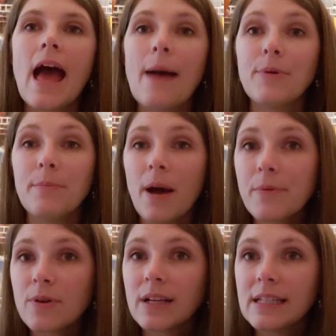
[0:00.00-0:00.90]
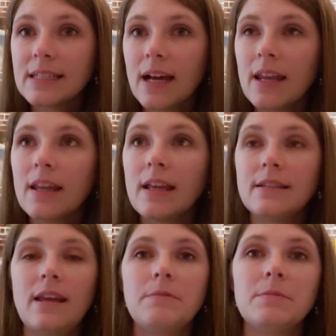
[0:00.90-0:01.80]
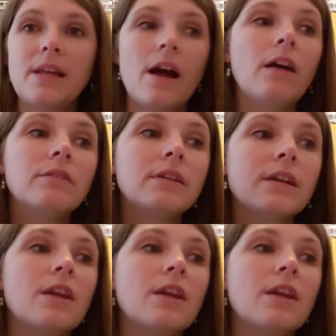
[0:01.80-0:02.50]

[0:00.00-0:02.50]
I put popcorn inside it and taped them down.